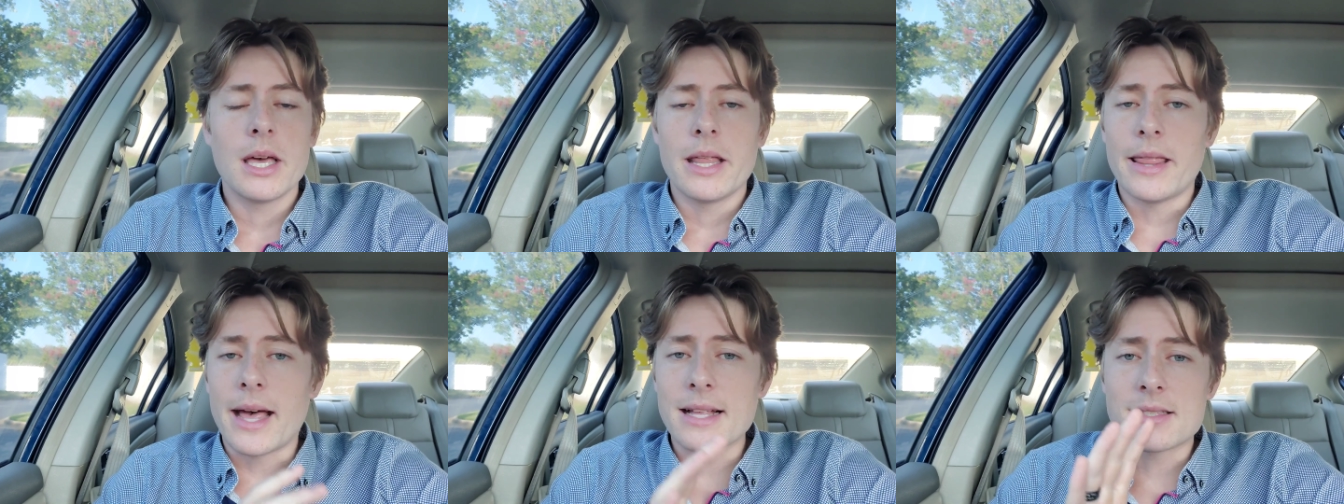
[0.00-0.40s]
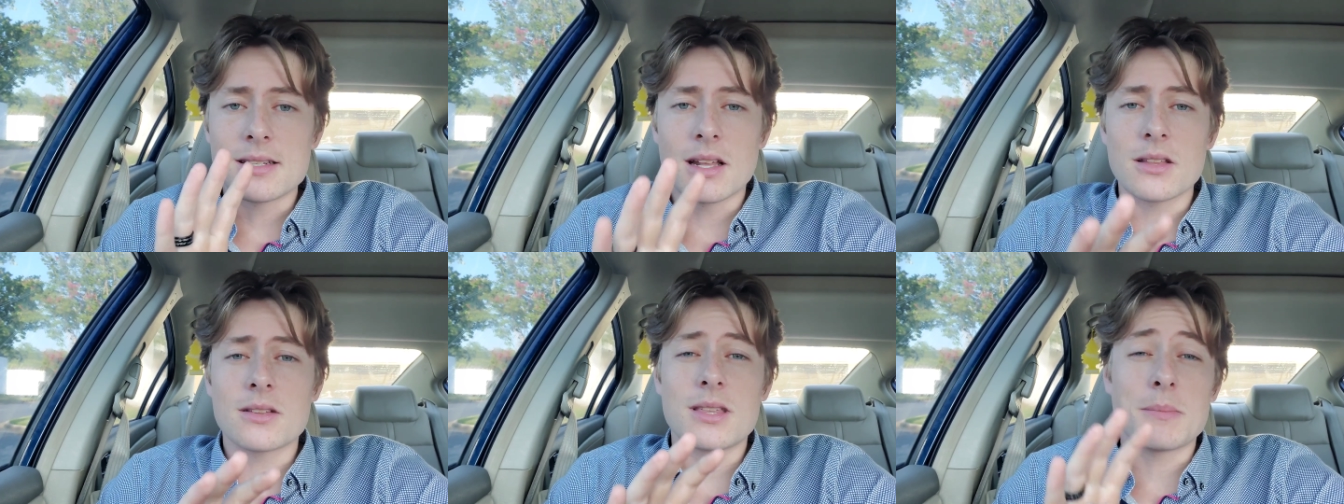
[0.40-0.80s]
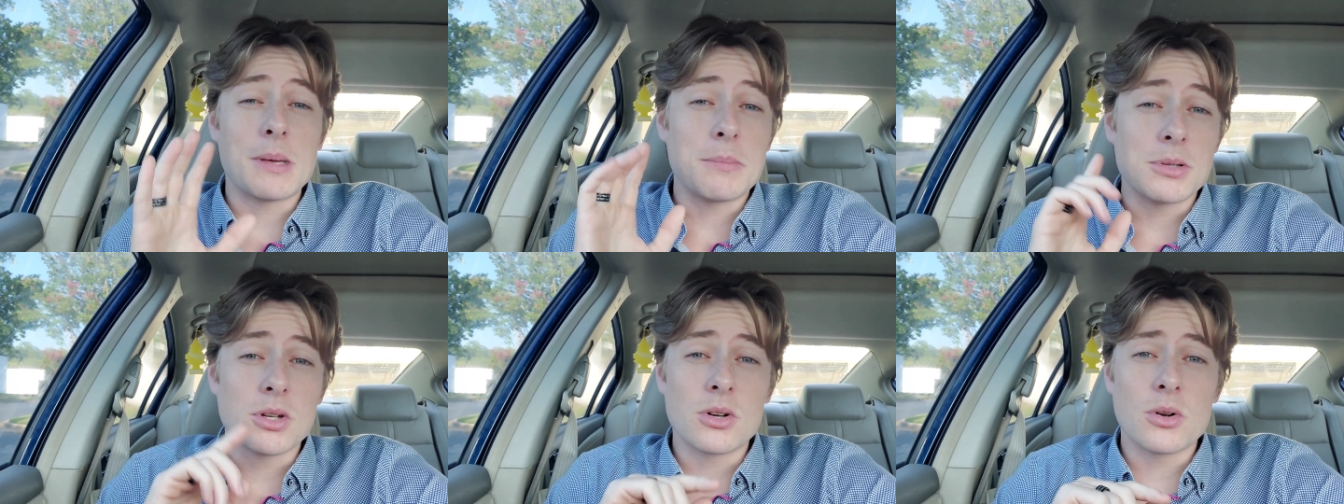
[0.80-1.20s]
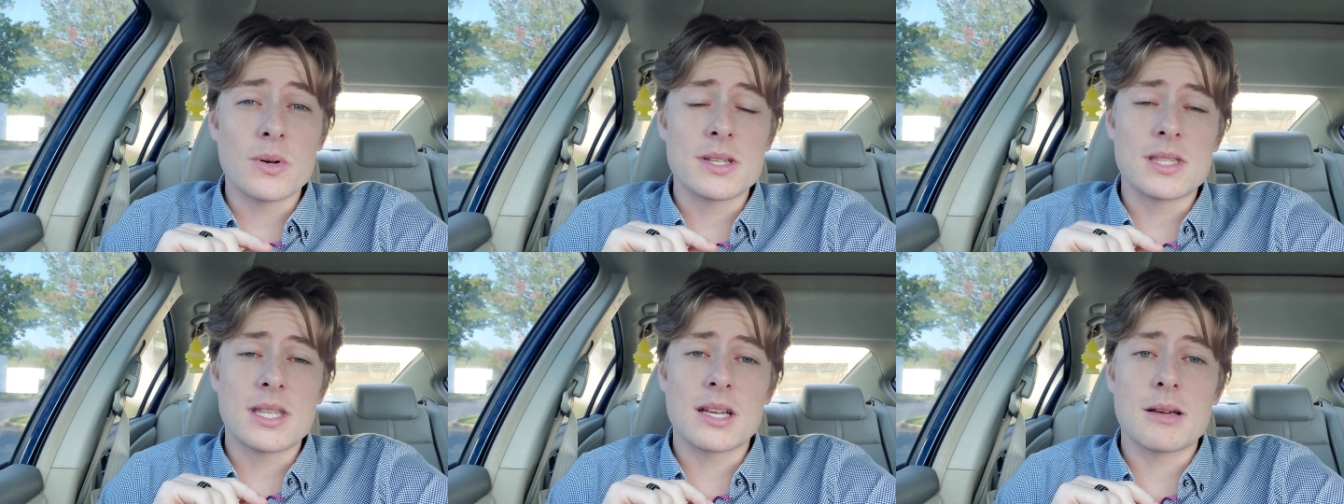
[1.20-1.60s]
that's another thing people don't
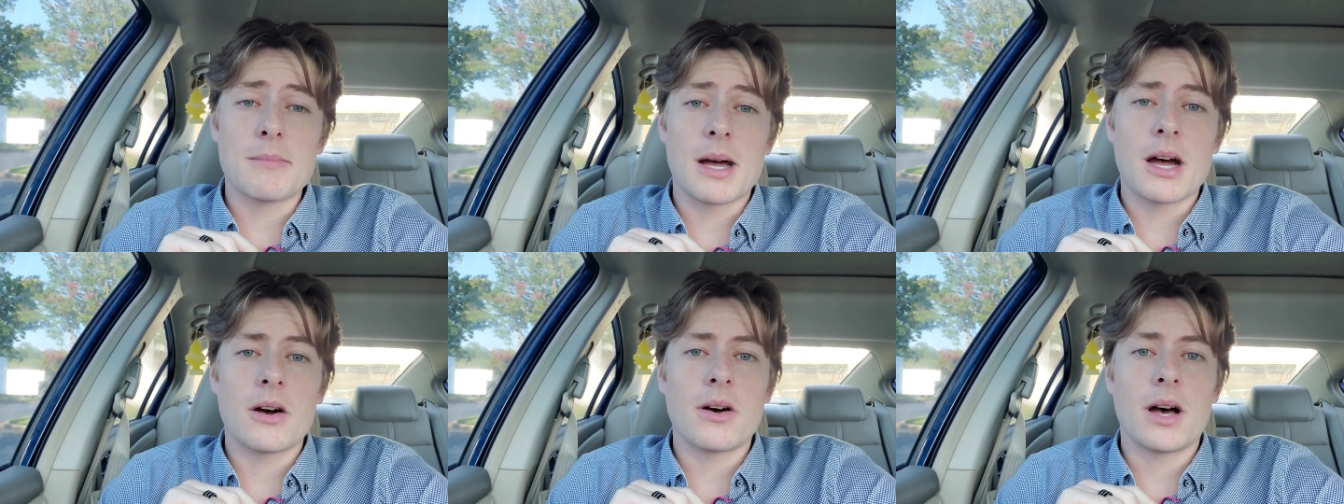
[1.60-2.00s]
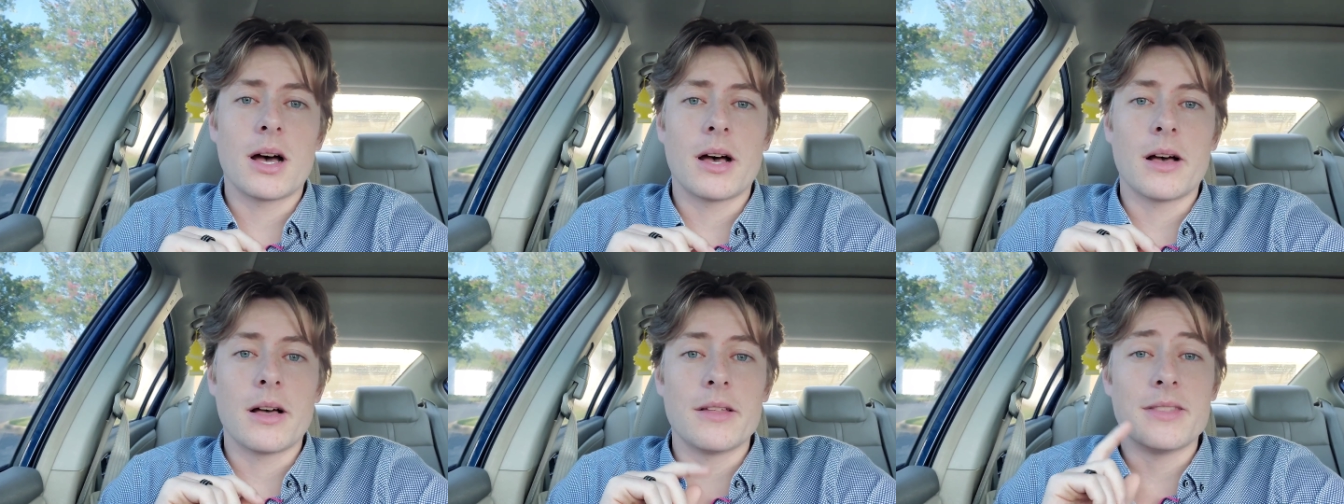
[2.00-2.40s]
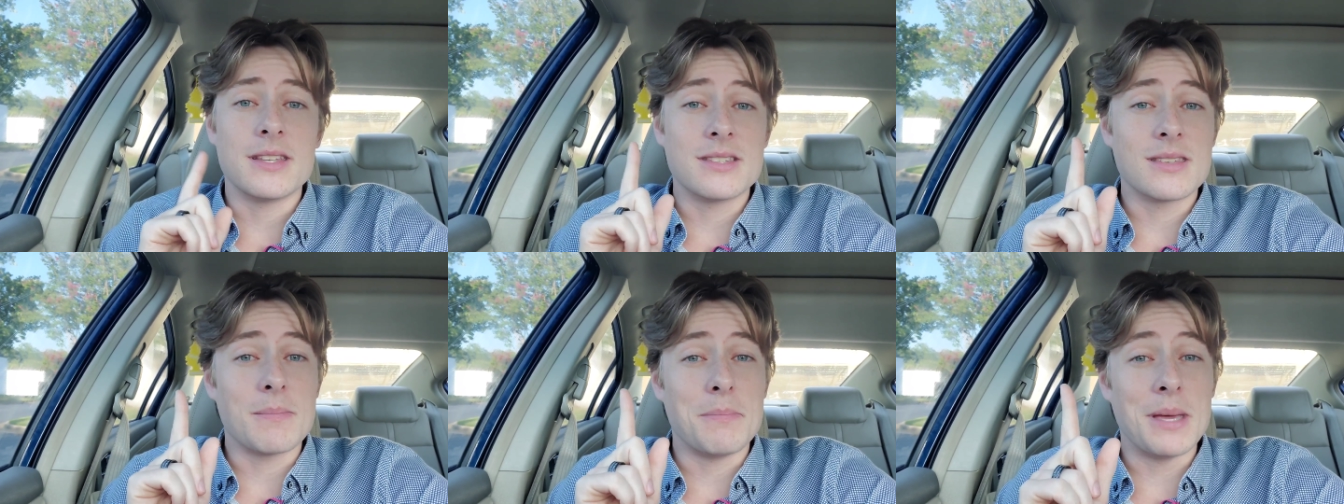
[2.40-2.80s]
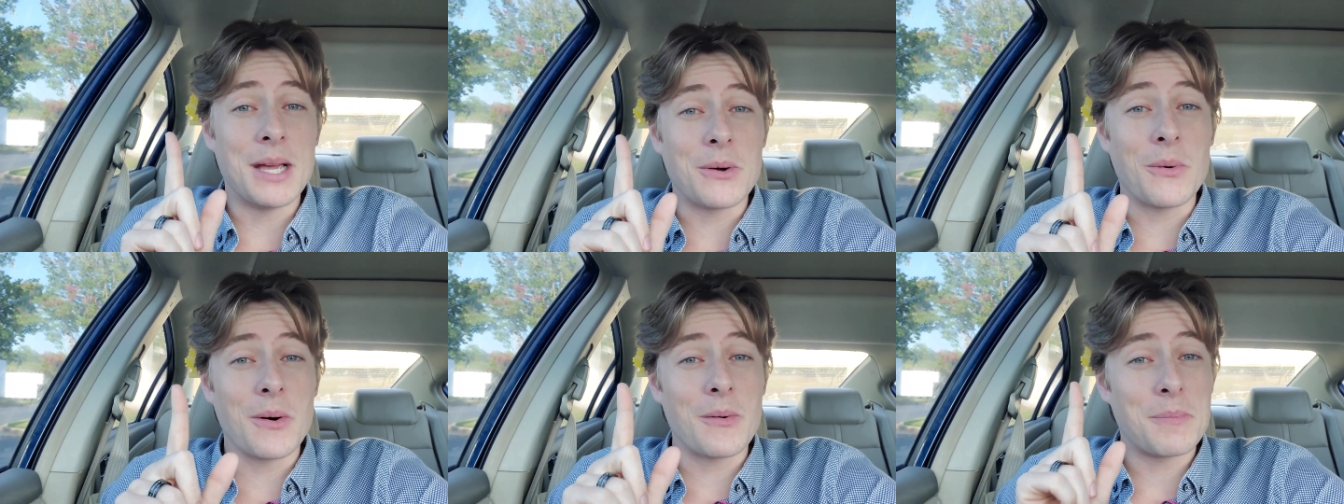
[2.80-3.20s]
always think about. This is a
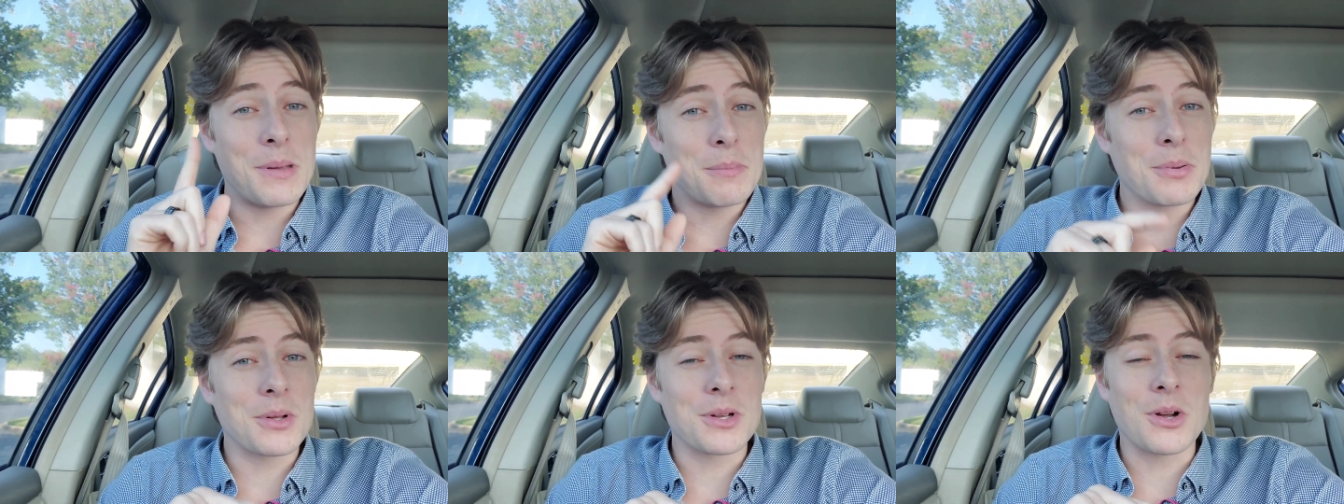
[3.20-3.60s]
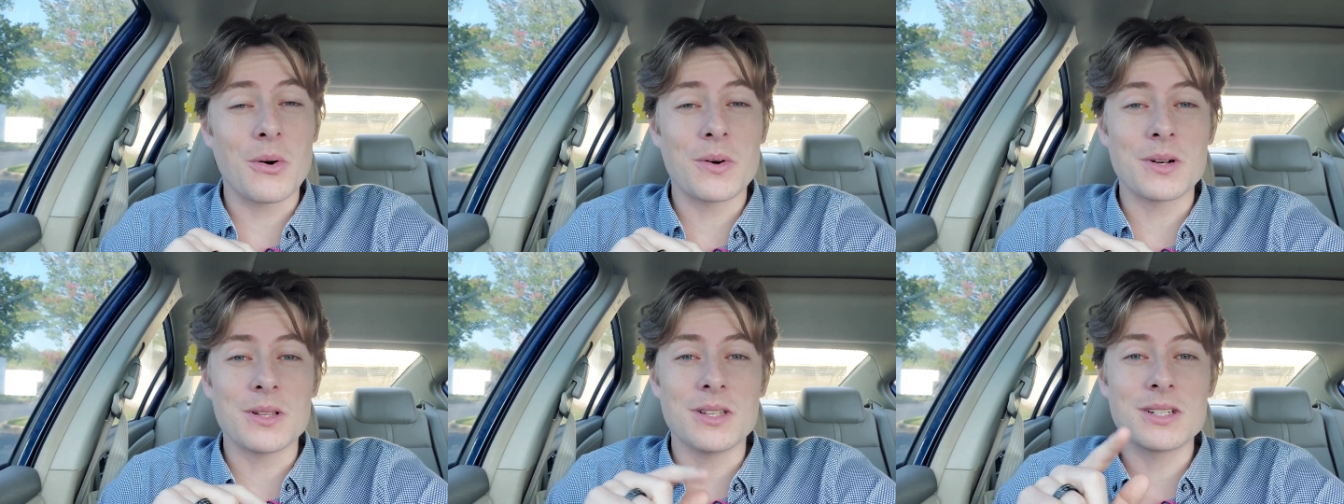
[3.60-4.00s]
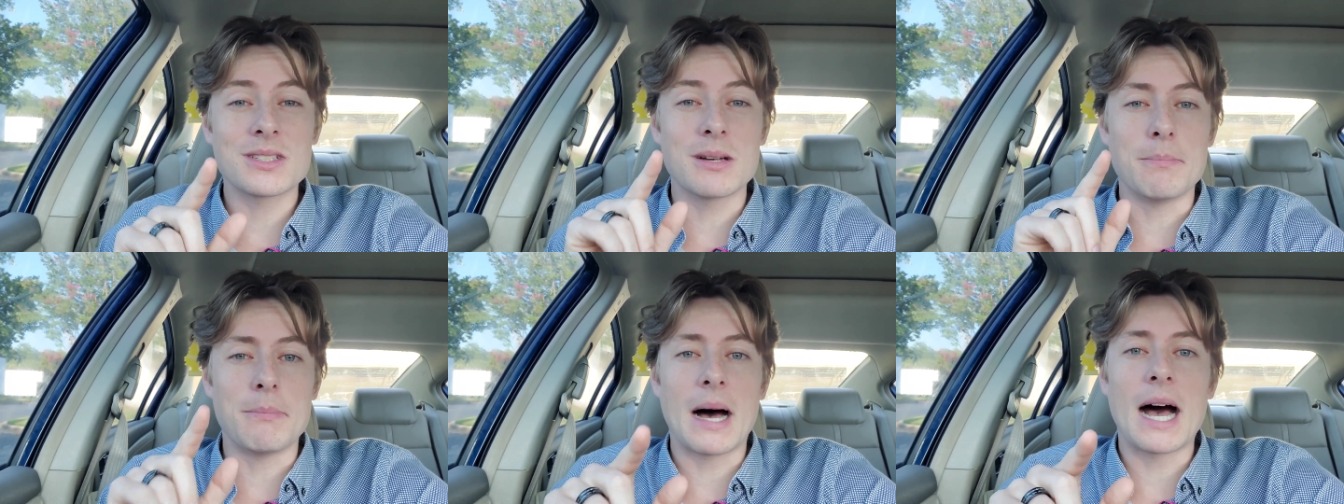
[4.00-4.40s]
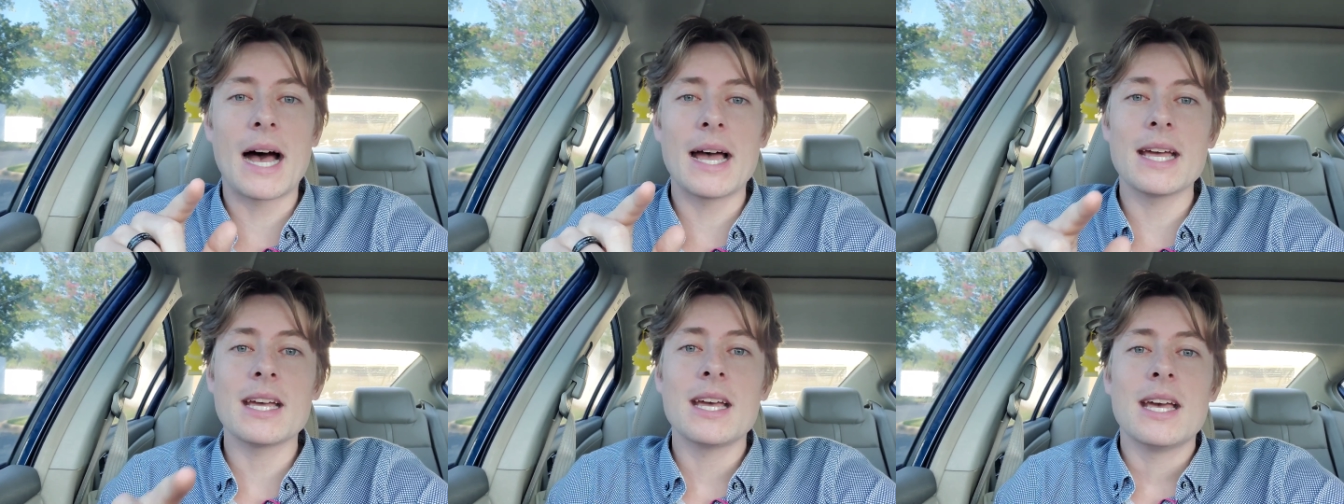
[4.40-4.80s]
big one when people are going to look to
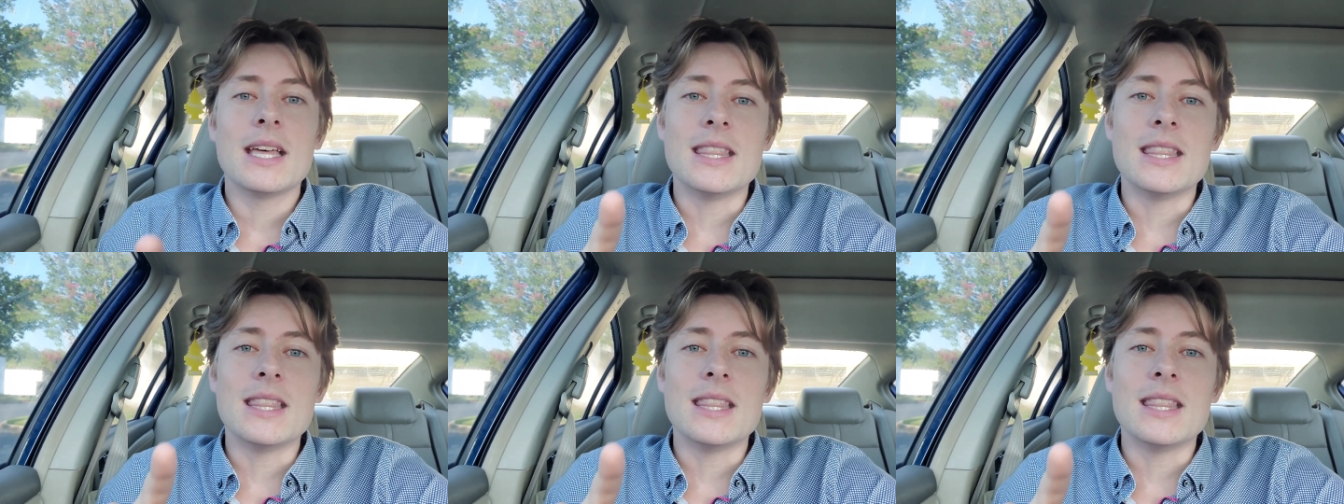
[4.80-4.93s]
buy.